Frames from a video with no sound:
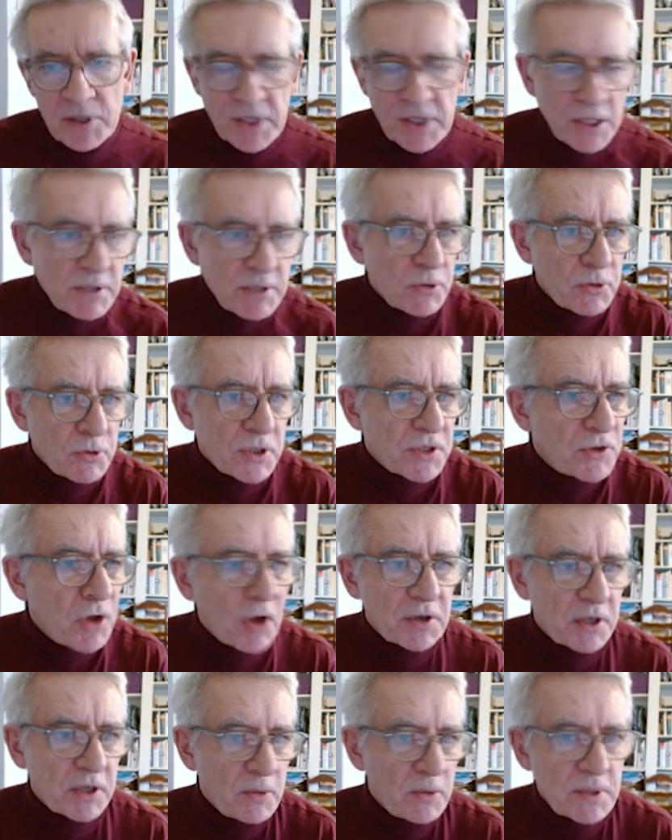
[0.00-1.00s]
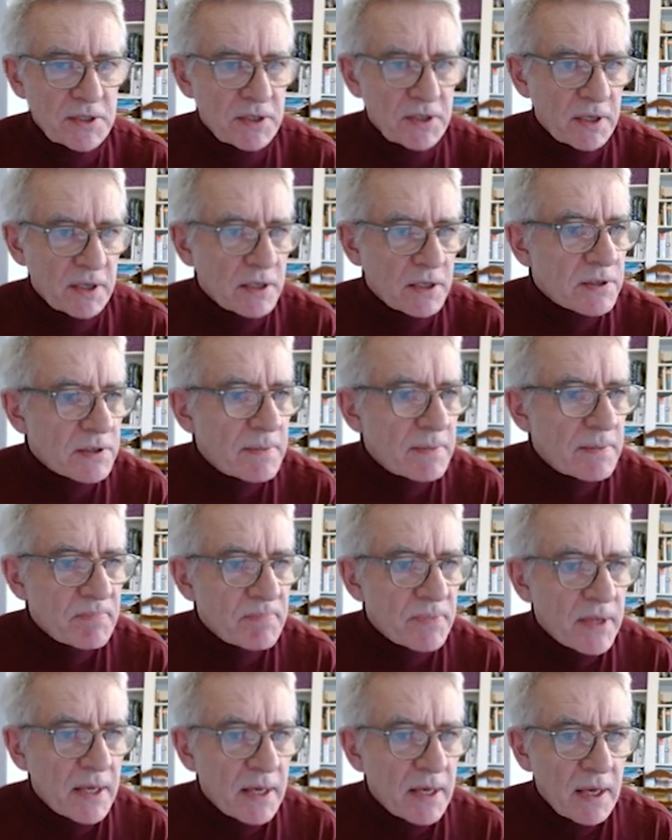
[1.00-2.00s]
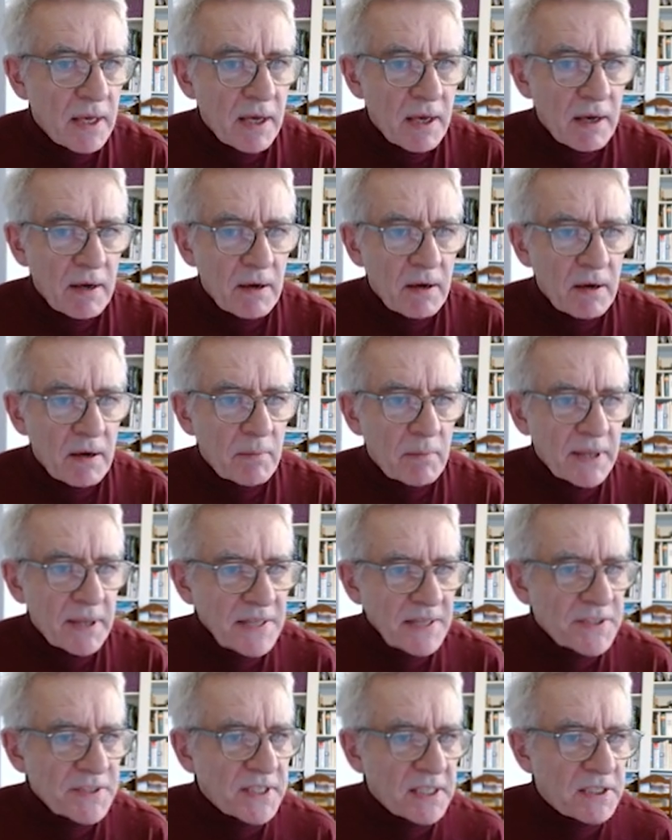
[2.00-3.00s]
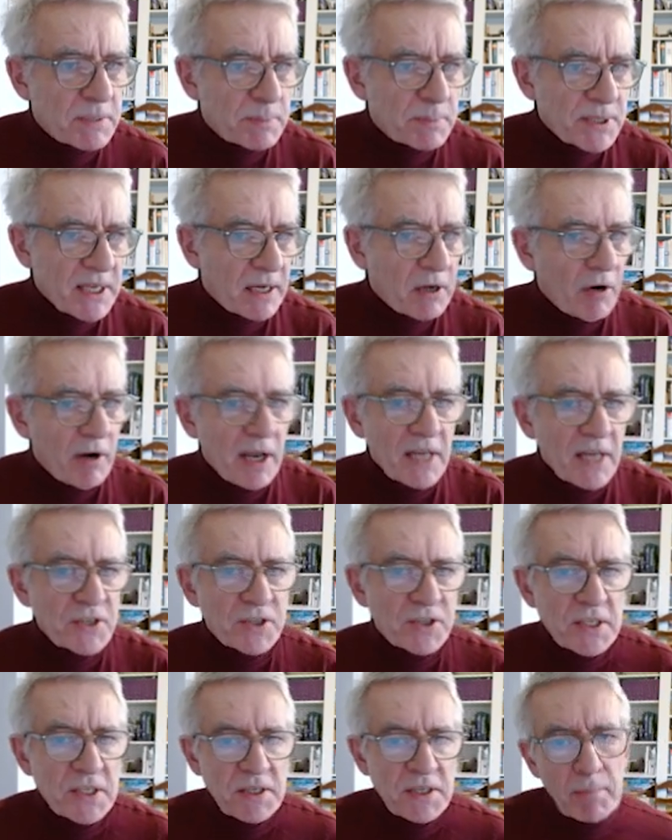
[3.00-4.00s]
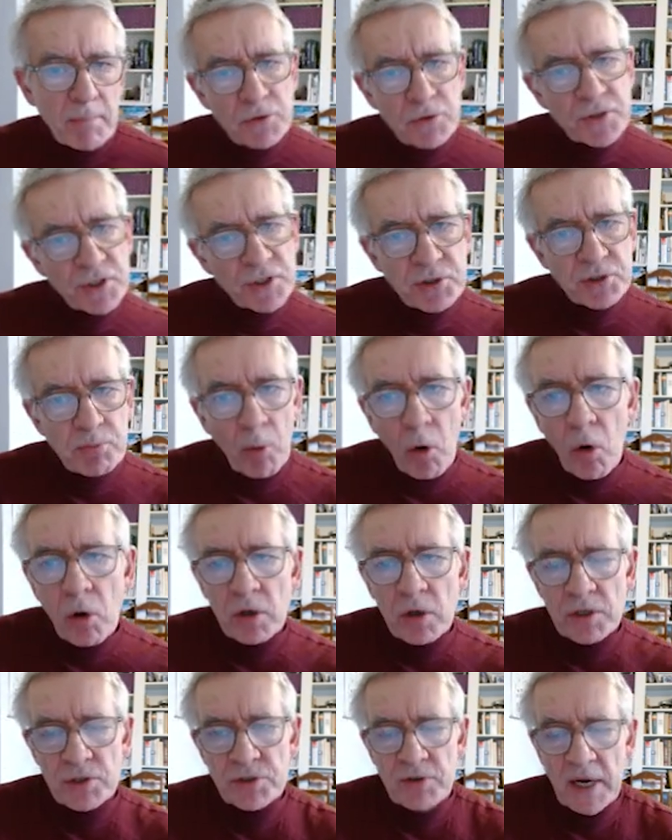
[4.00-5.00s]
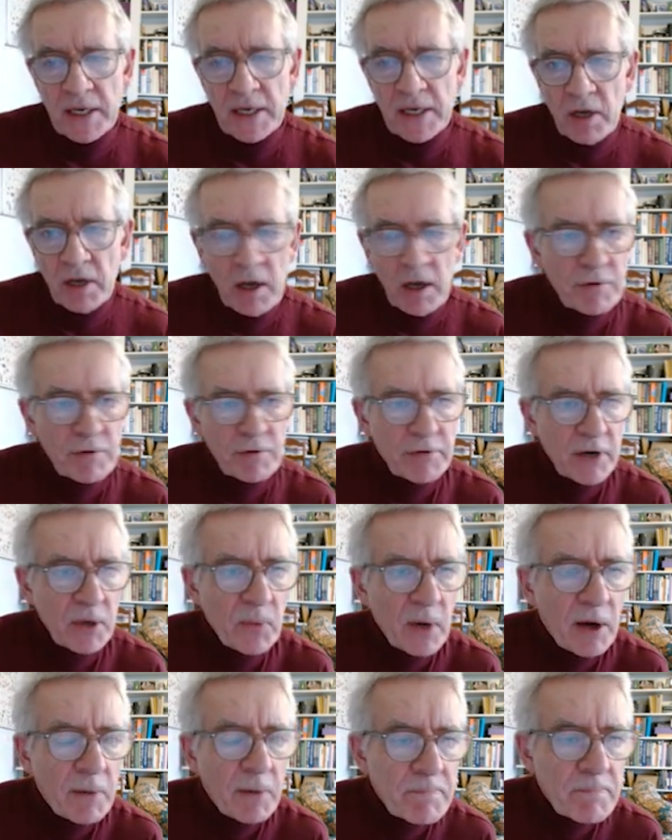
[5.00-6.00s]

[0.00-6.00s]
I suppose is not a coincidence. But that 60% correlation is at most a small constraint on our free will.